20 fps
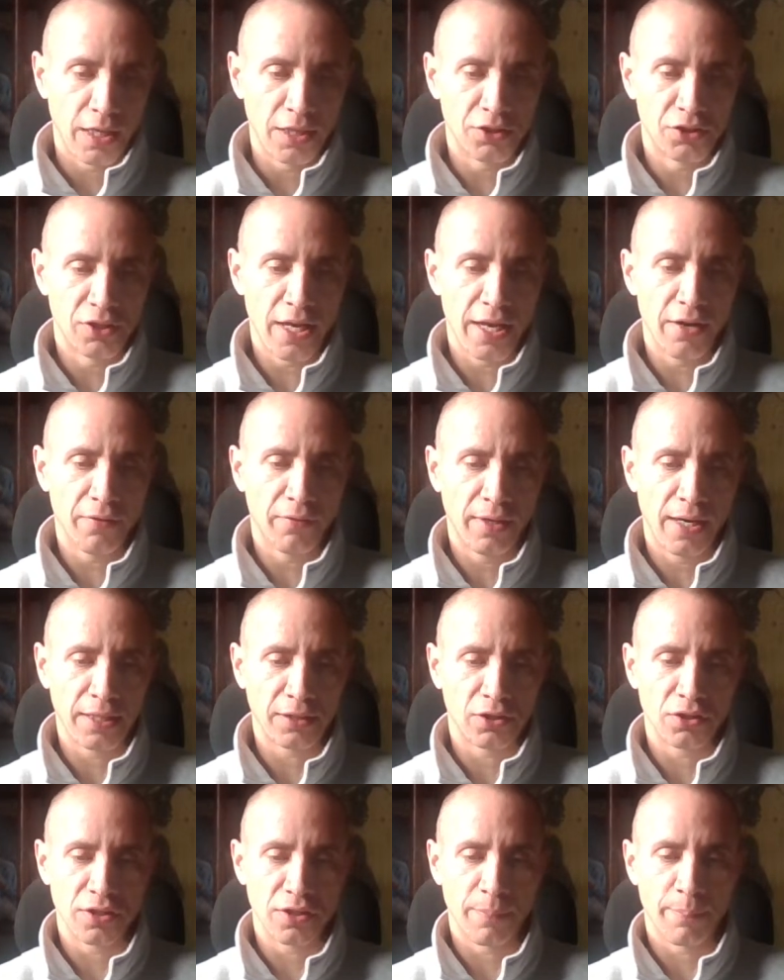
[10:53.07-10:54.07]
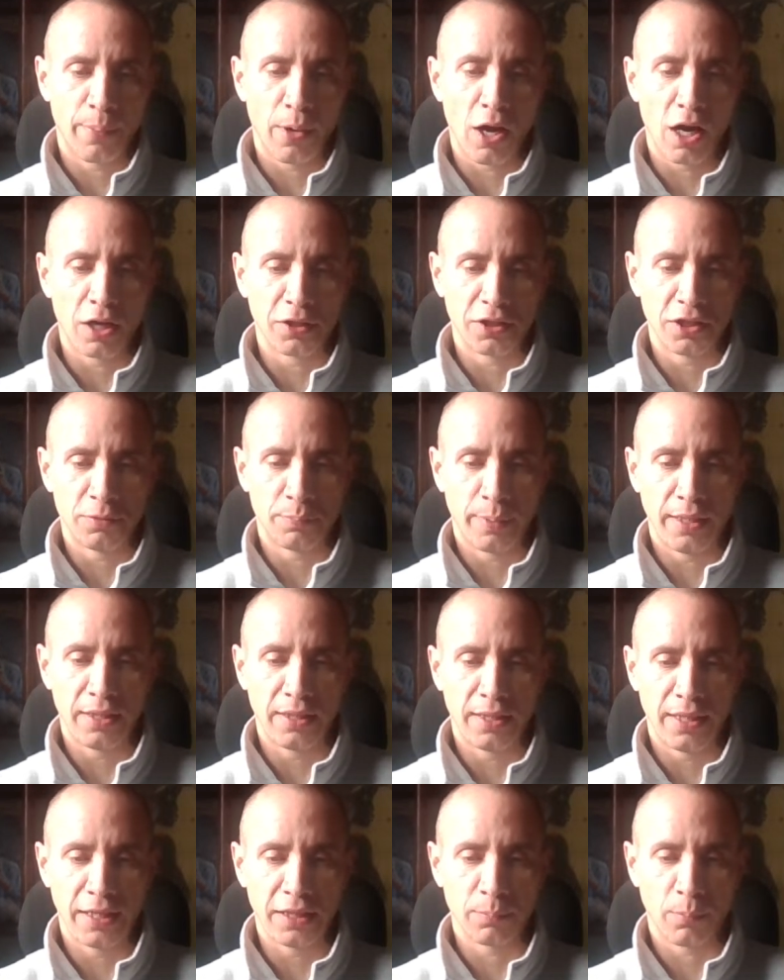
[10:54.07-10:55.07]
Instead of electors and parties
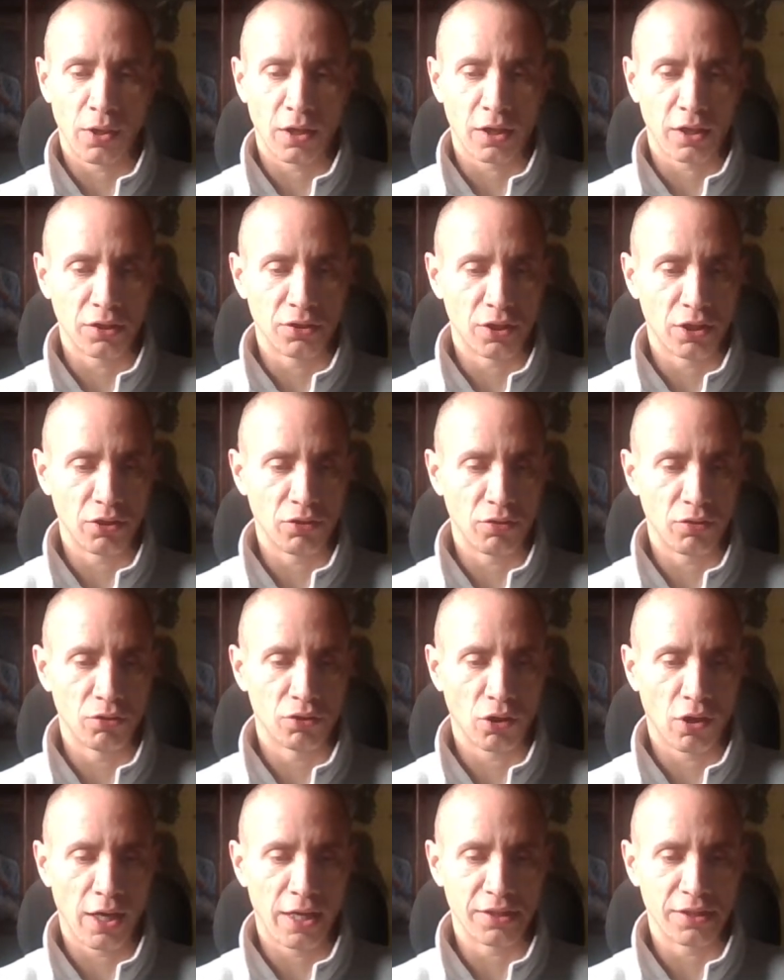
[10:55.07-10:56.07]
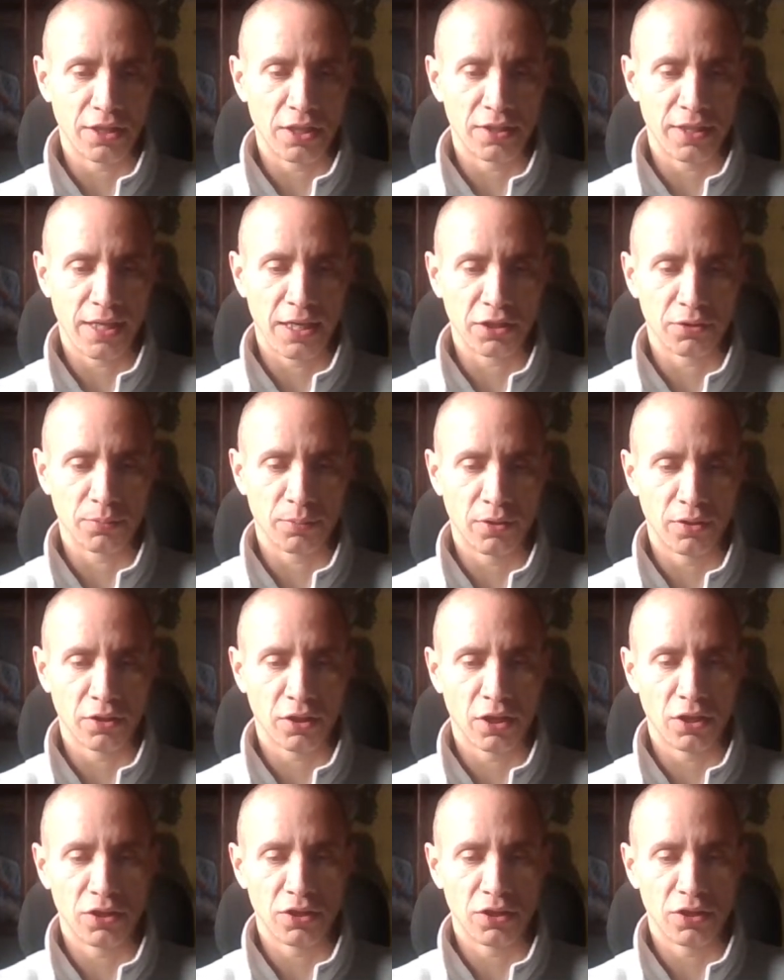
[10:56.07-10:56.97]
being linked by continuing ties and attachment,